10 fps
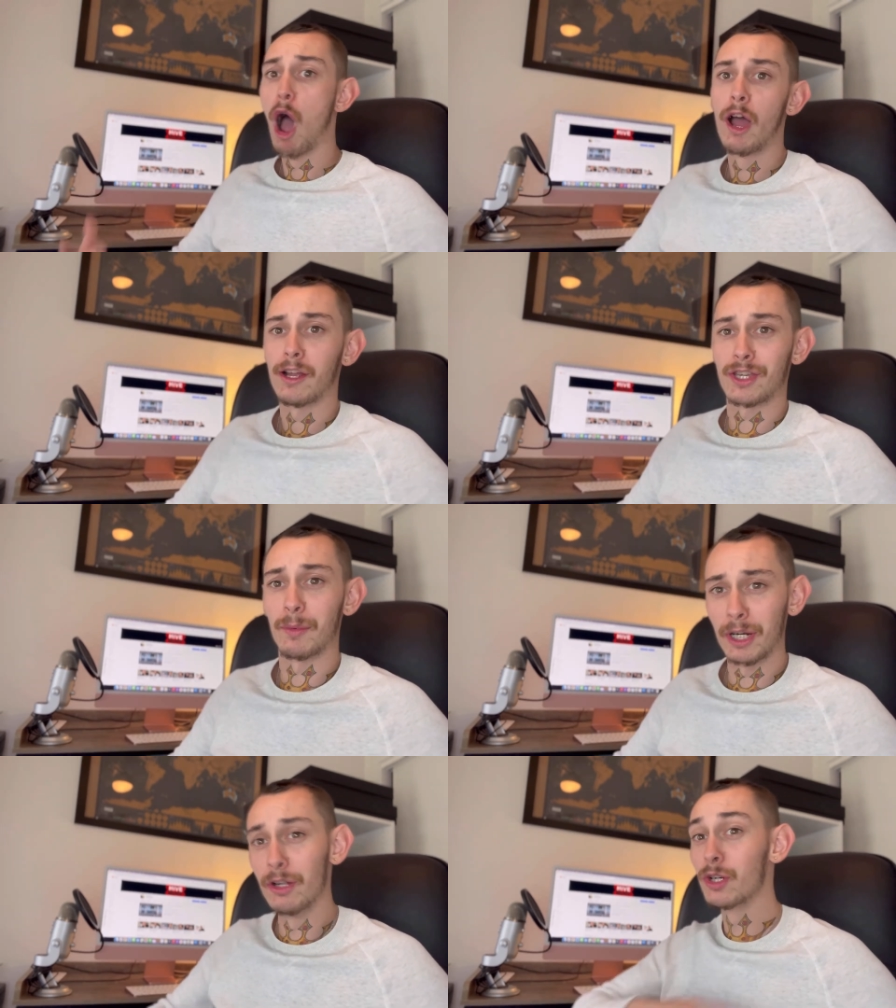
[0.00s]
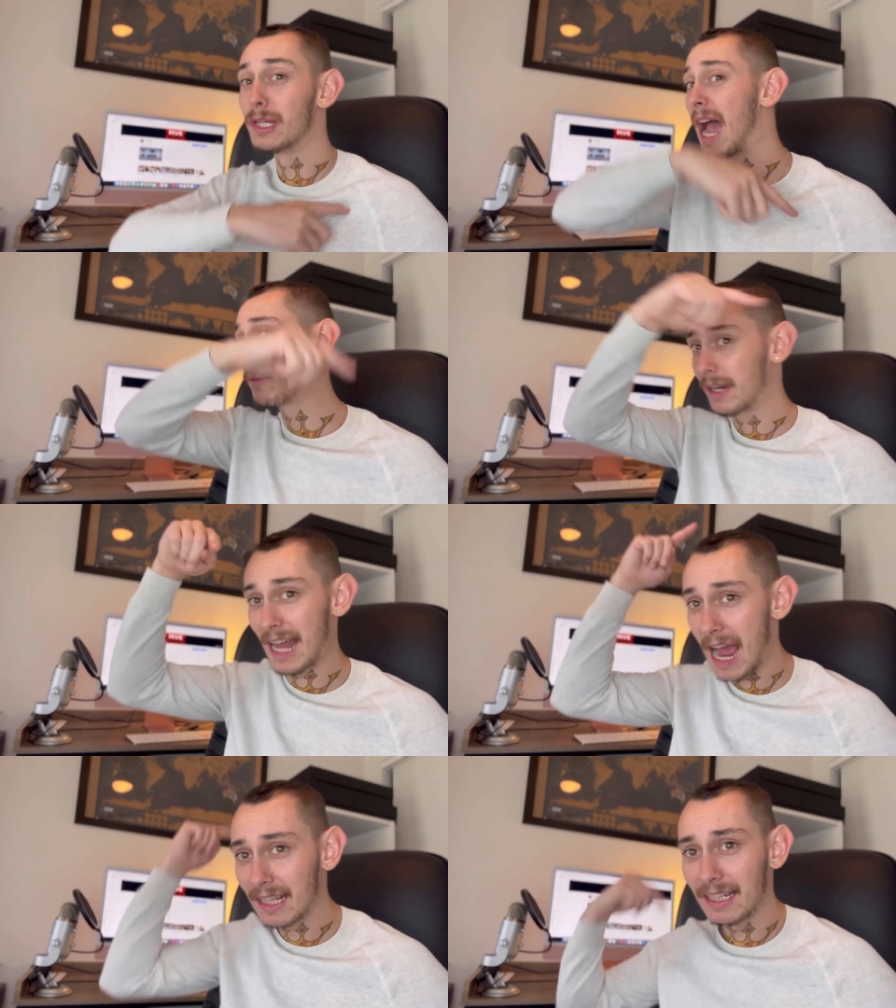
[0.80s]
And so we're going to do that. We're going to
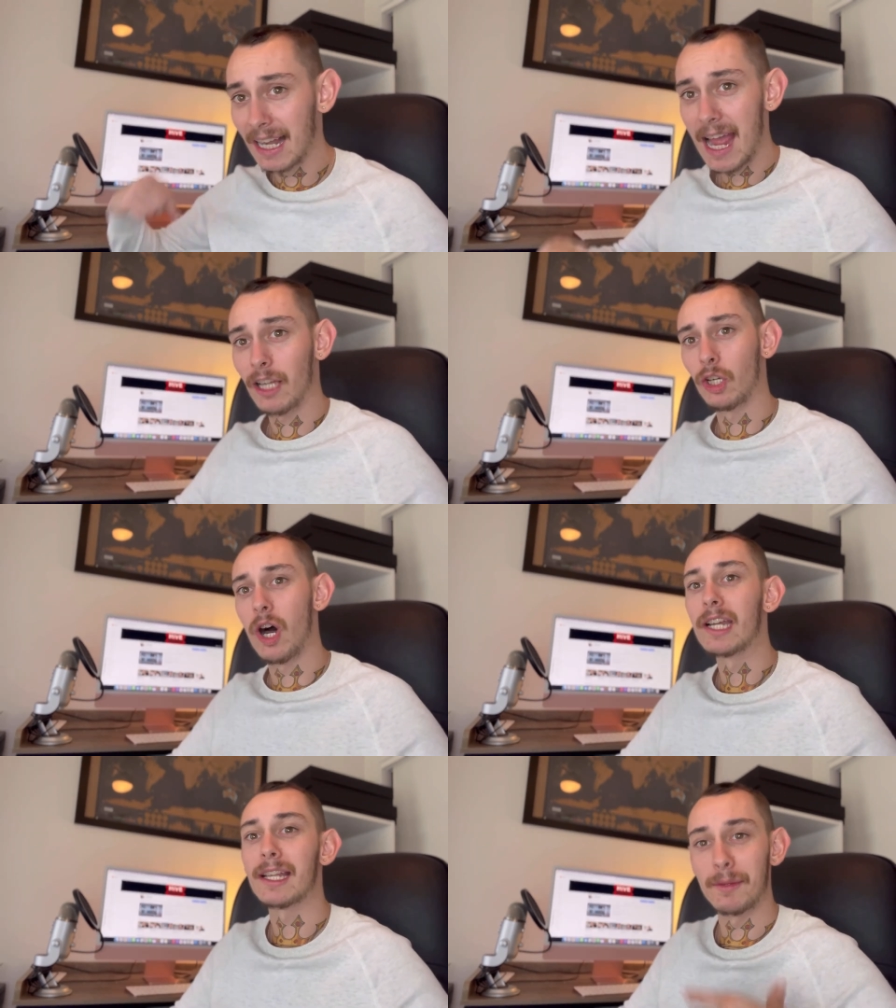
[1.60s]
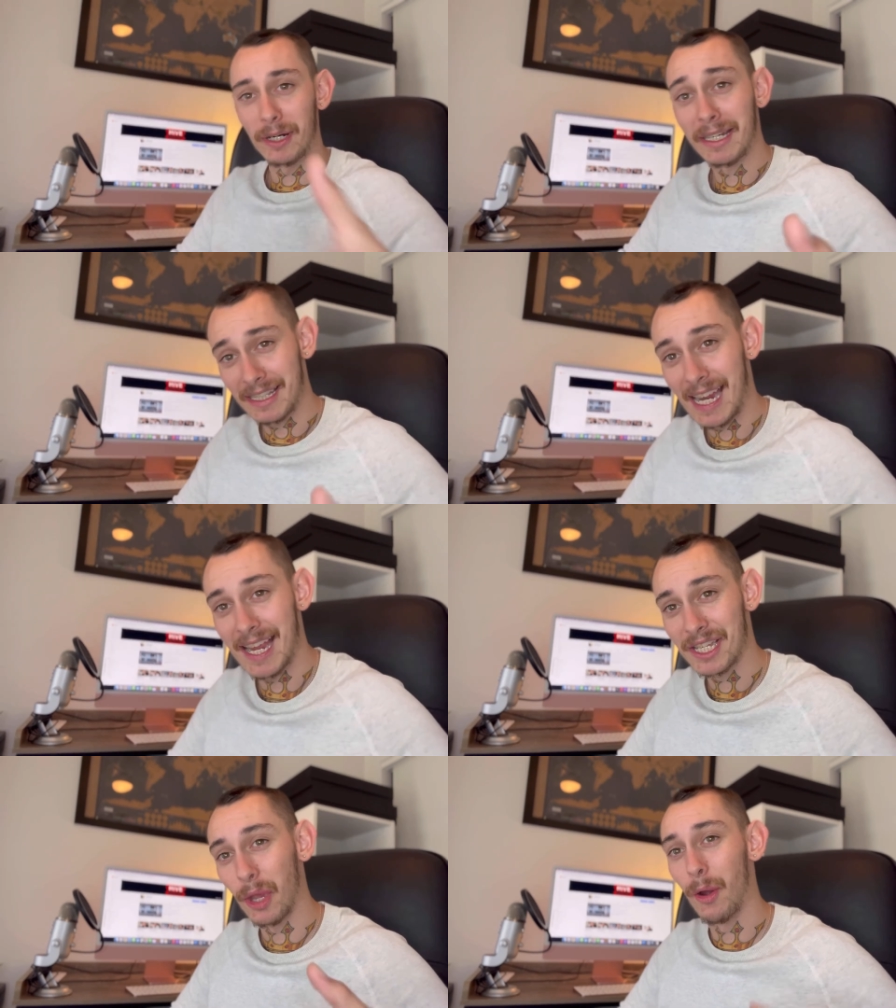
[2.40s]
add a little outline, and then we're going to
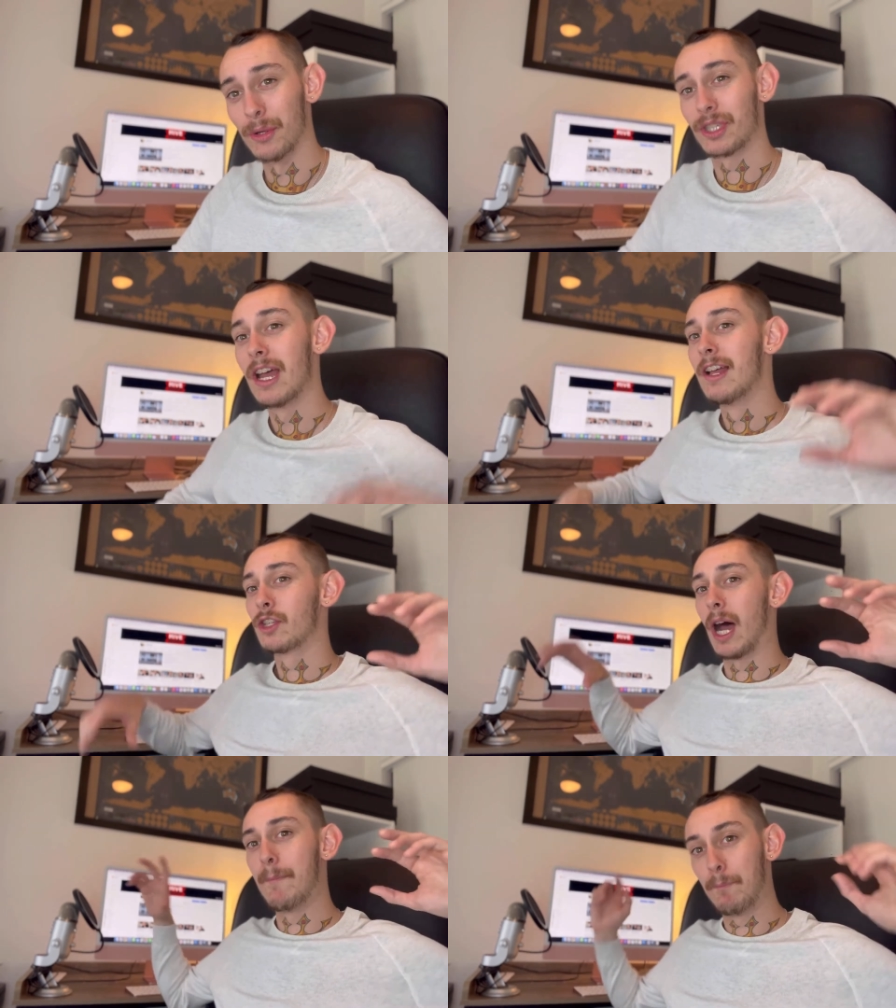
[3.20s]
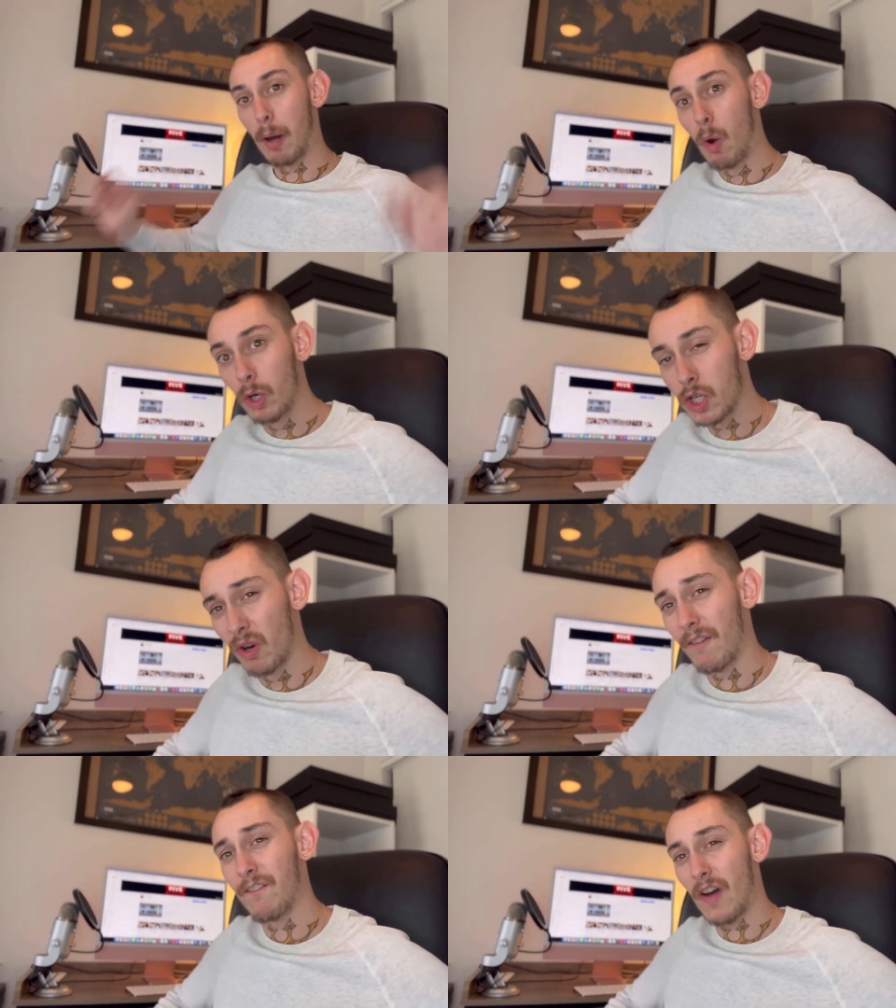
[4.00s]
test those. So I bulk took
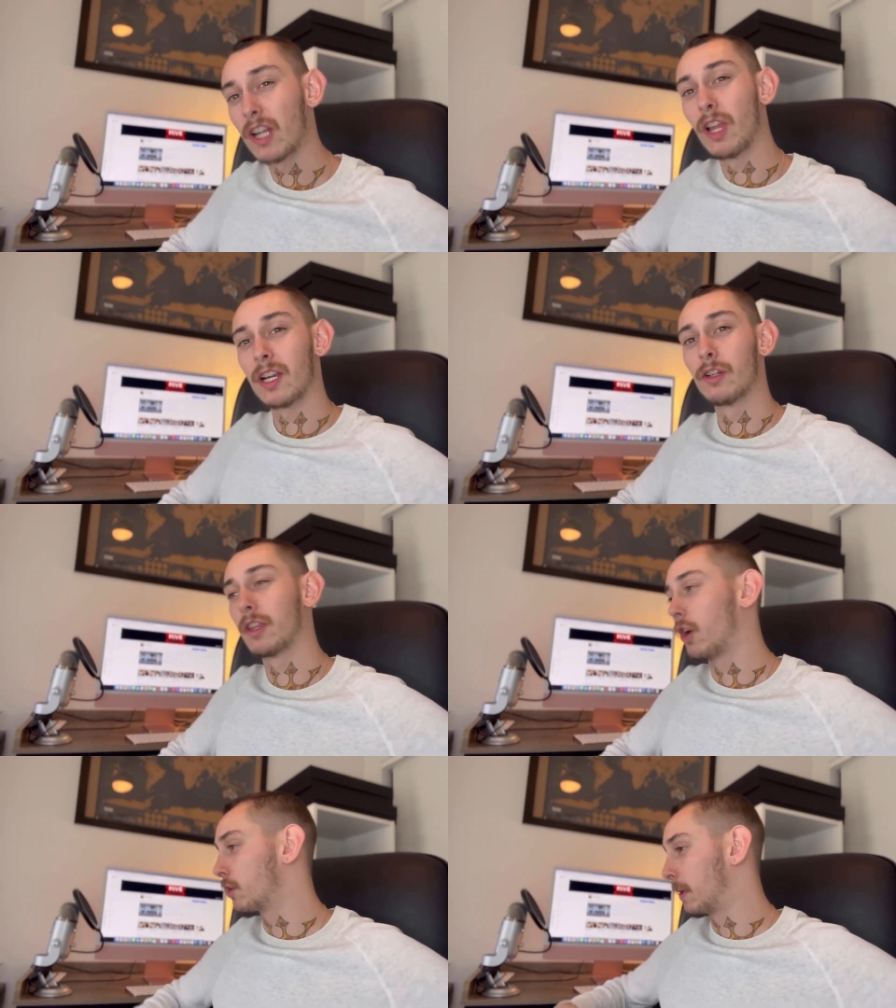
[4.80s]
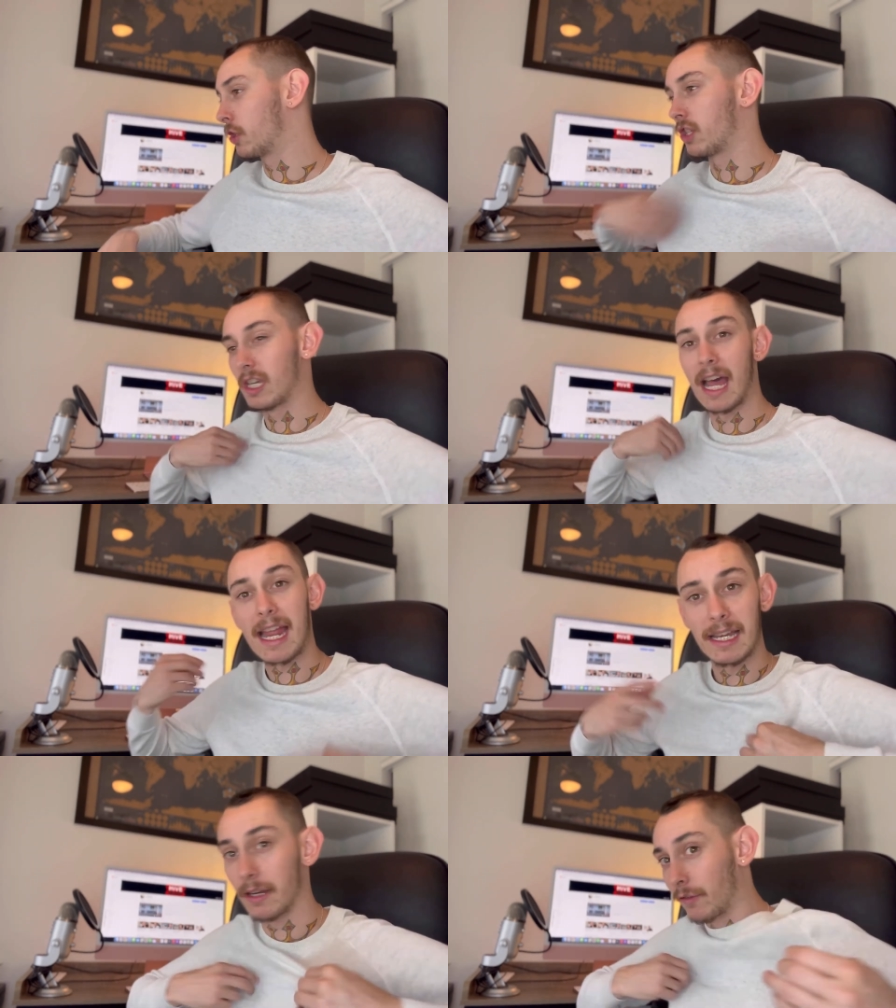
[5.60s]
a fuckload of those pictures today in
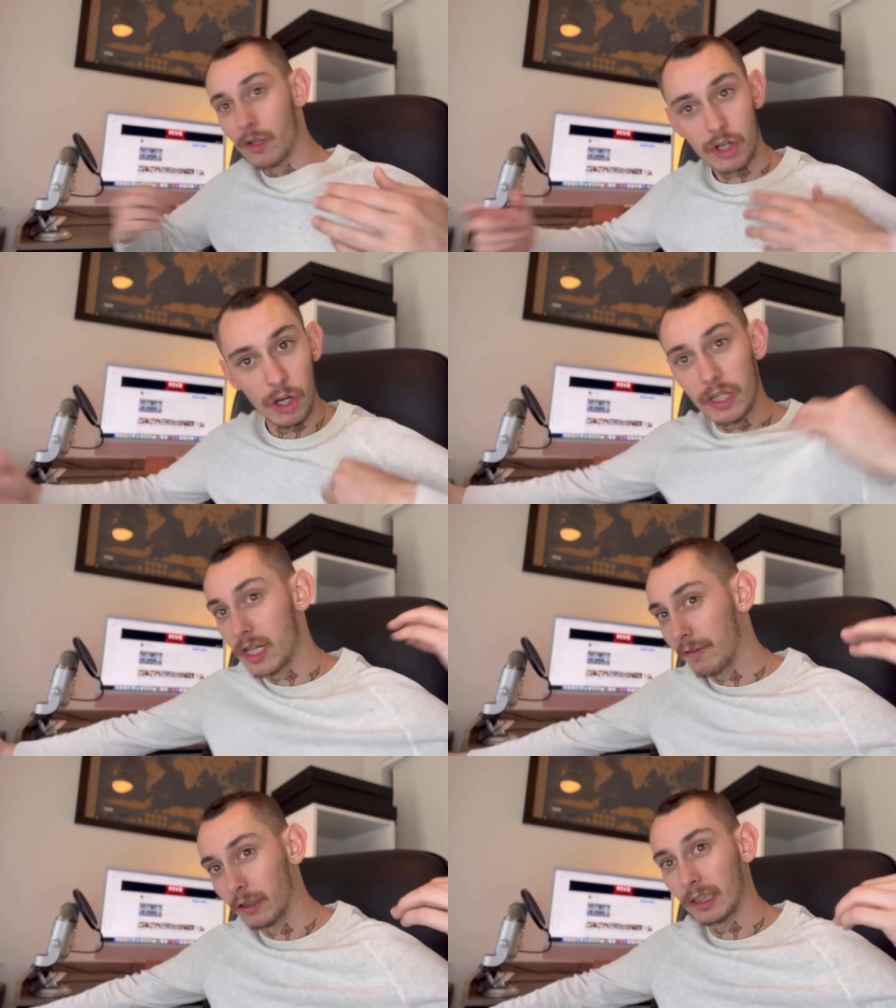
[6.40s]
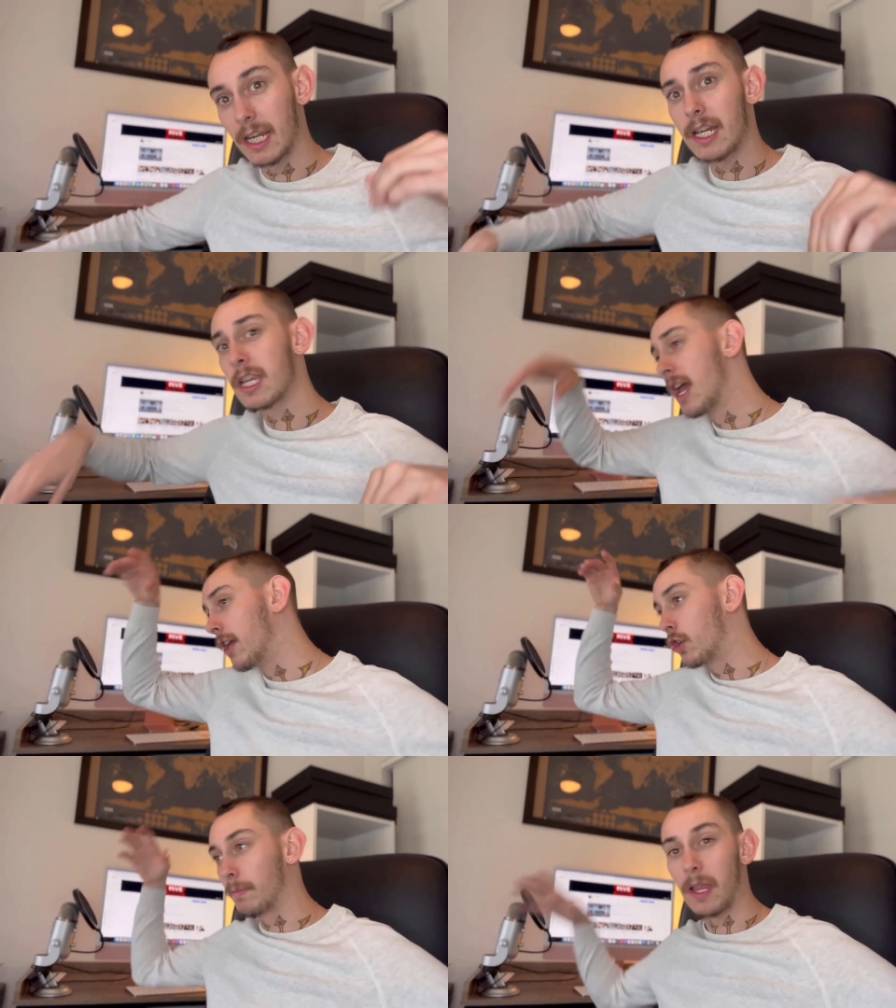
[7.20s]
different shirts, different things.
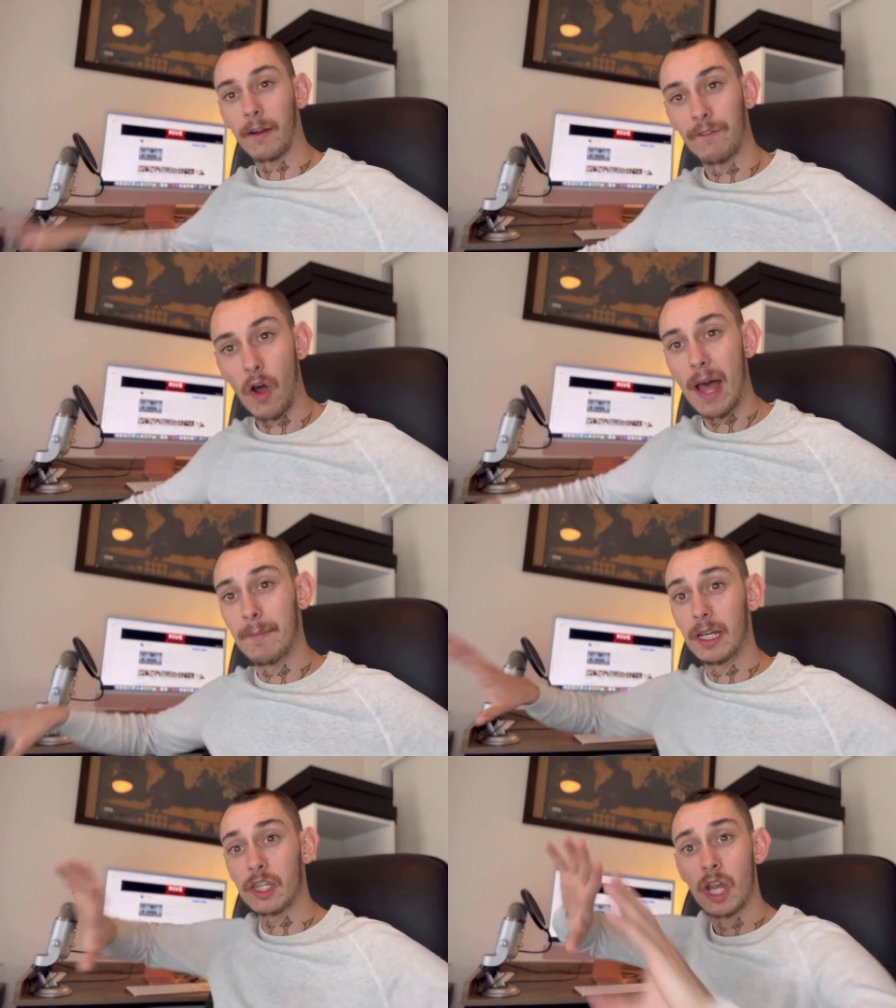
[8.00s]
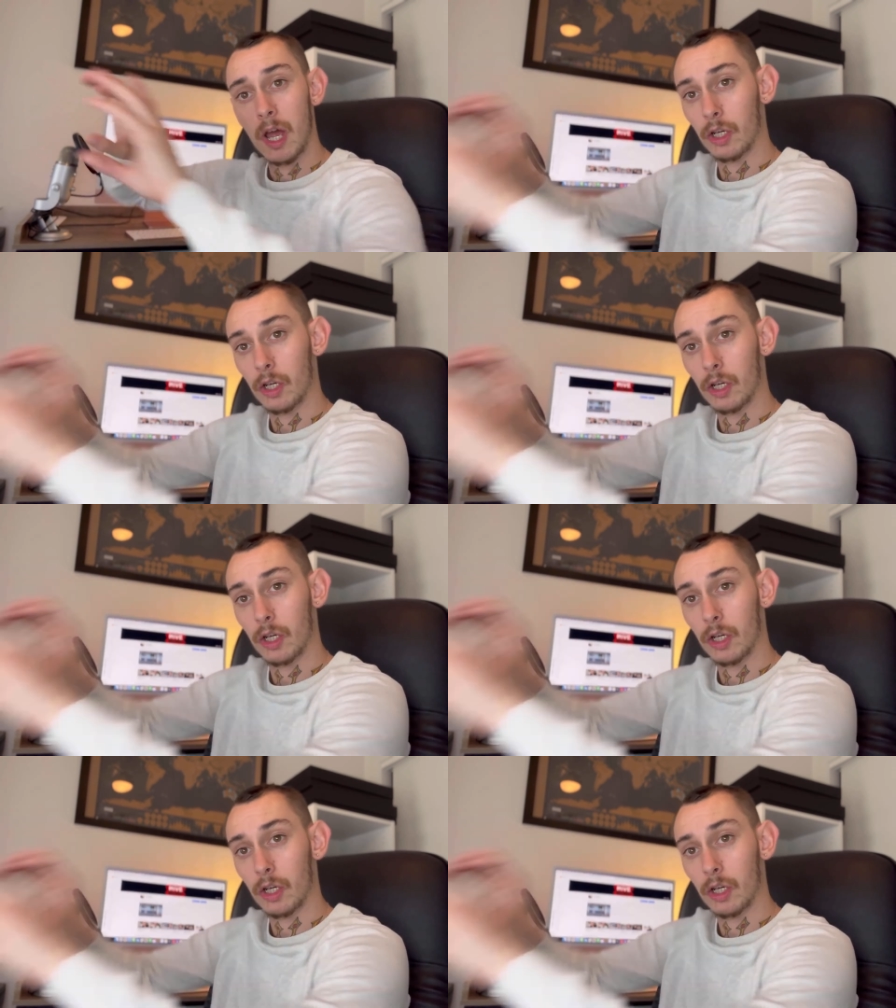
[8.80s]
Took me 5 minutes.